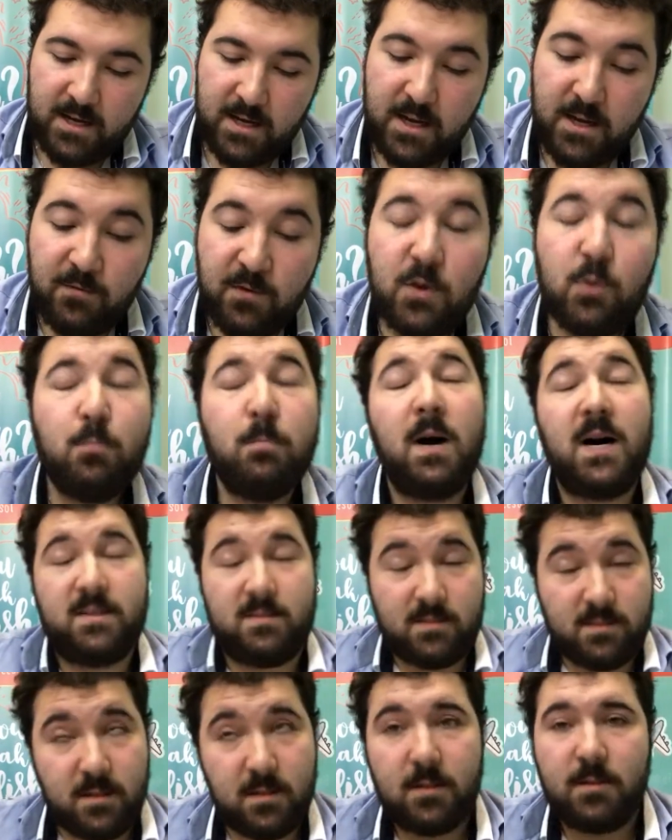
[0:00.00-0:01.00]
If you
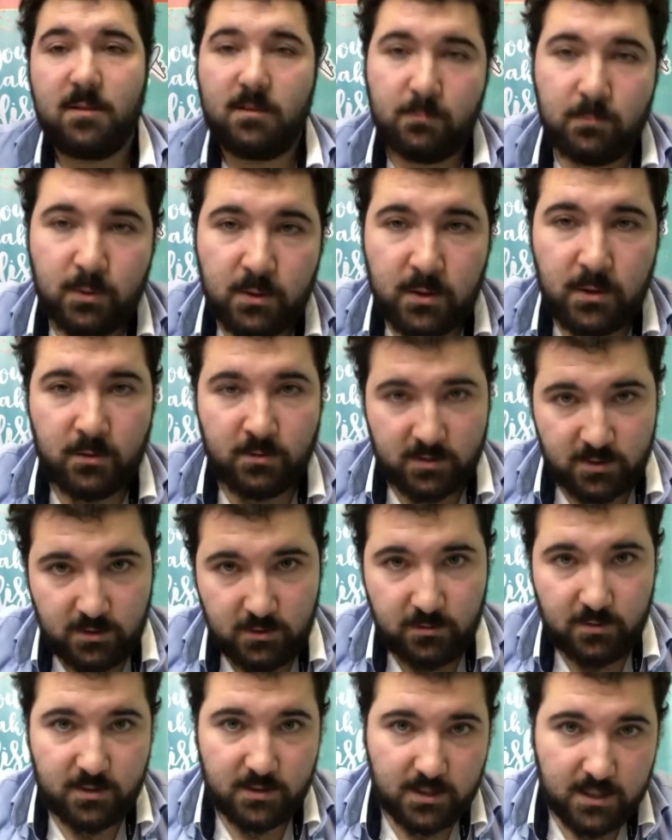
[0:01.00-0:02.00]
must put your
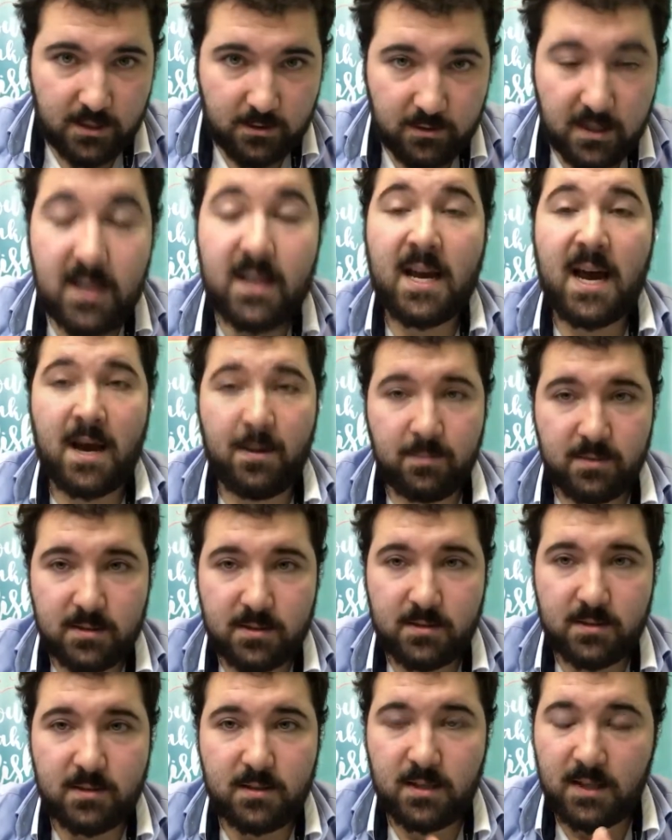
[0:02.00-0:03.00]
student down, it
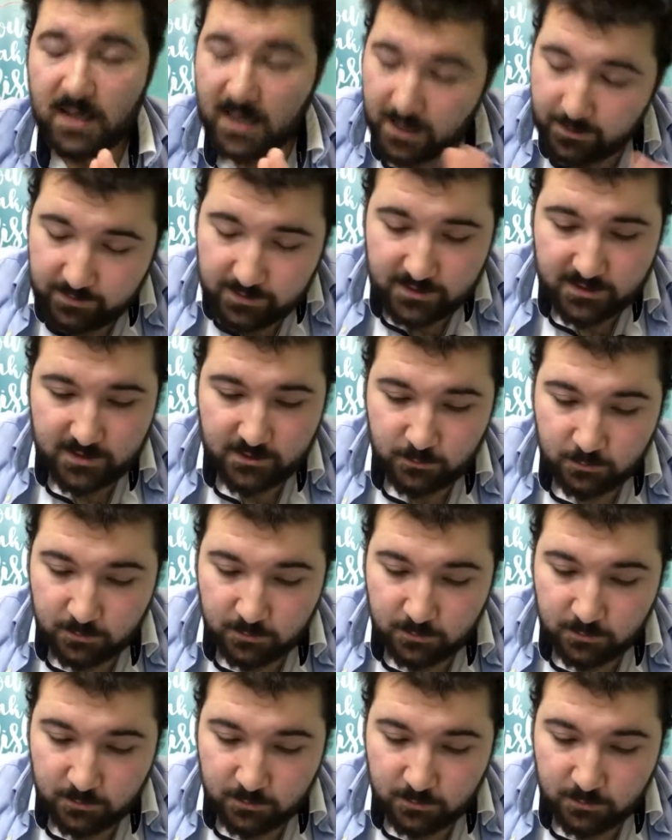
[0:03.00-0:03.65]
happens. You